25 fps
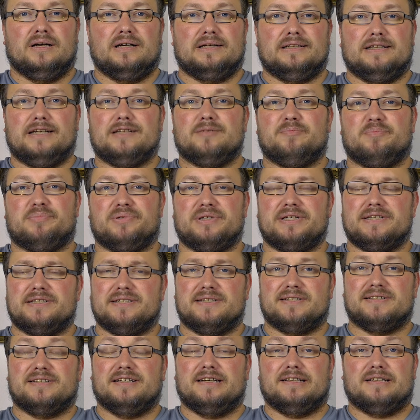That brings
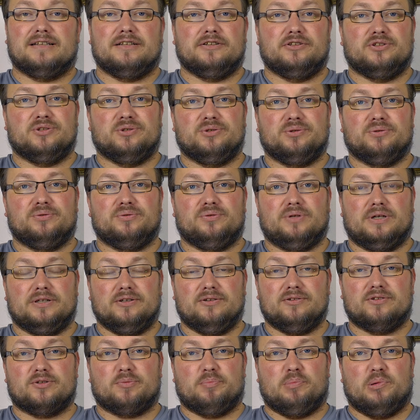us neatly to
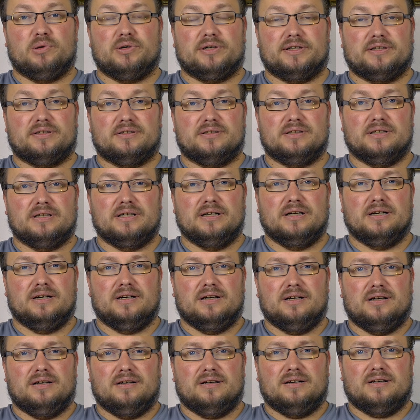another point.
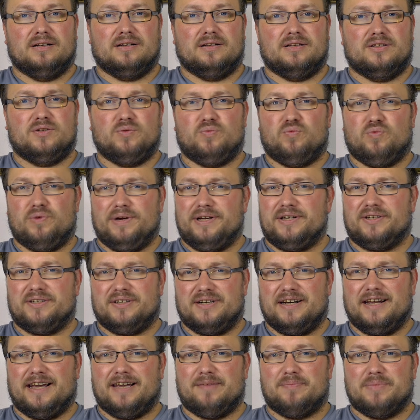The weird
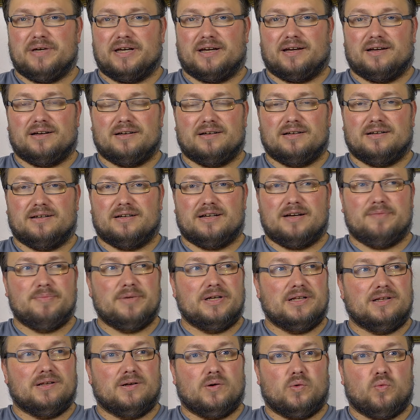naming. I
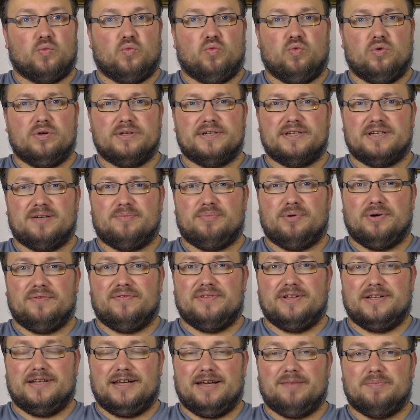mean, what's up with
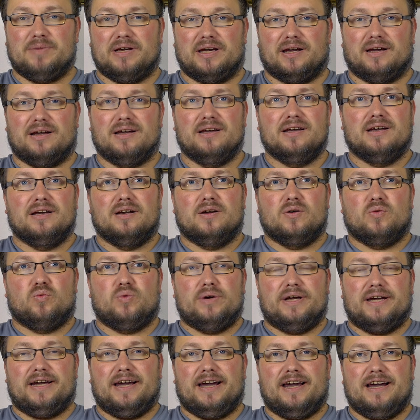the naming?
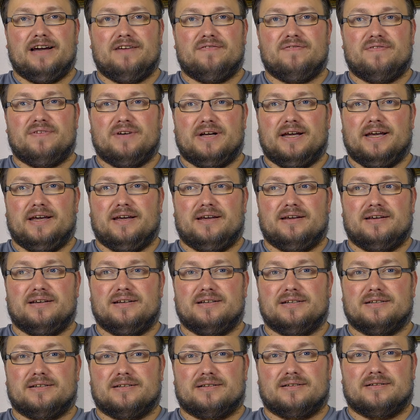We have
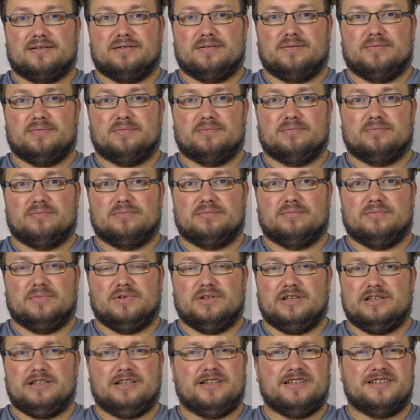
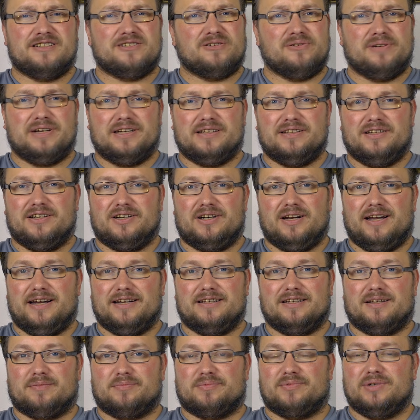let's look at their
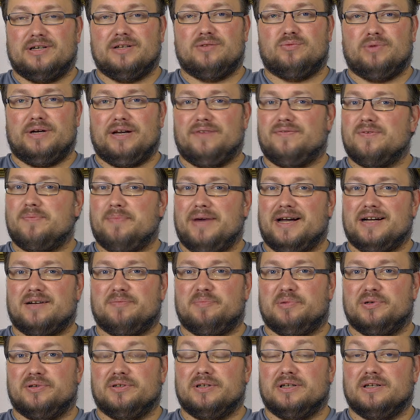lineup, right? We have a
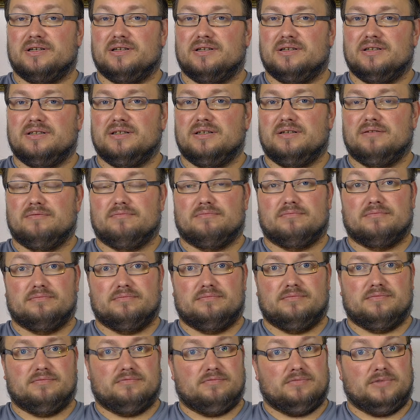MacBook,
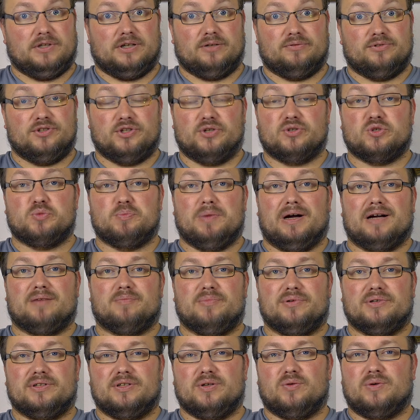just
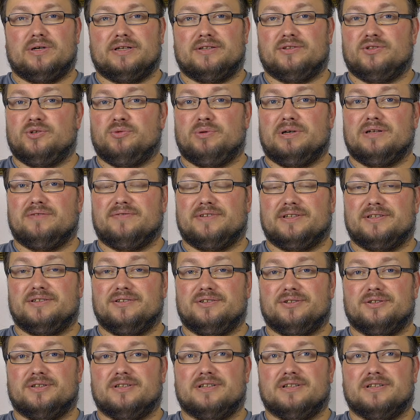MacBook, the one 12-inch.